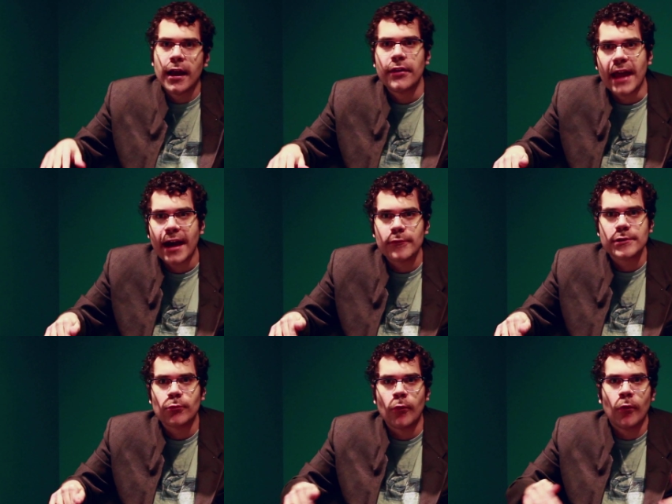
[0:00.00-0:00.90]
And that was,
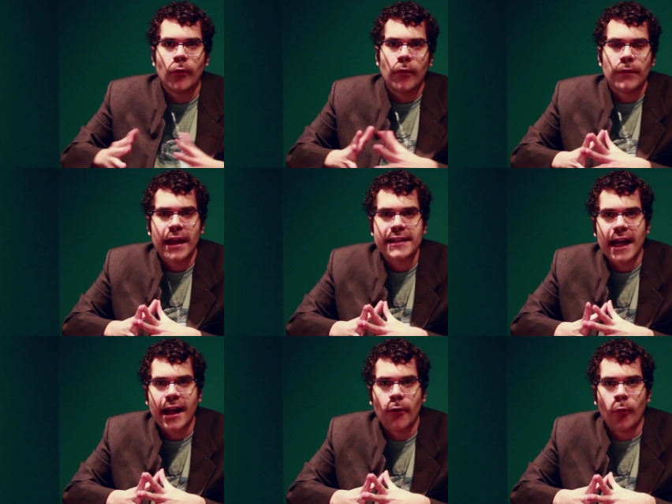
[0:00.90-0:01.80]
that's
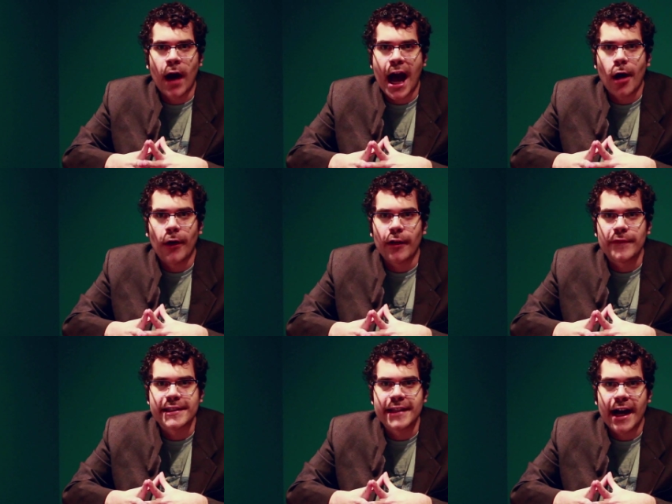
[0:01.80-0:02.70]
kind of how
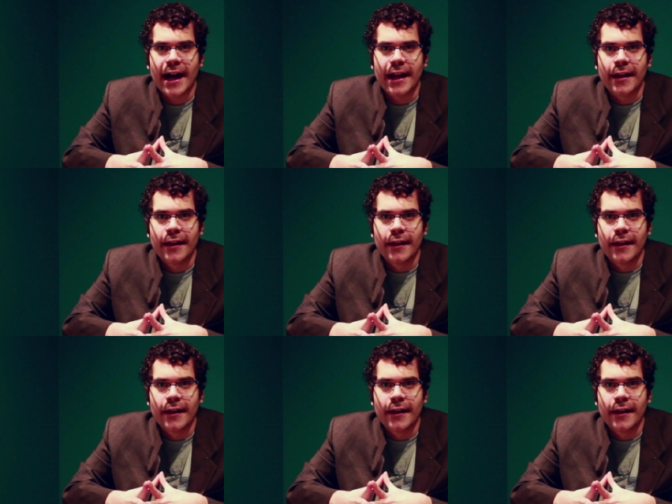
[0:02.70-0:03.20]
Elvis died.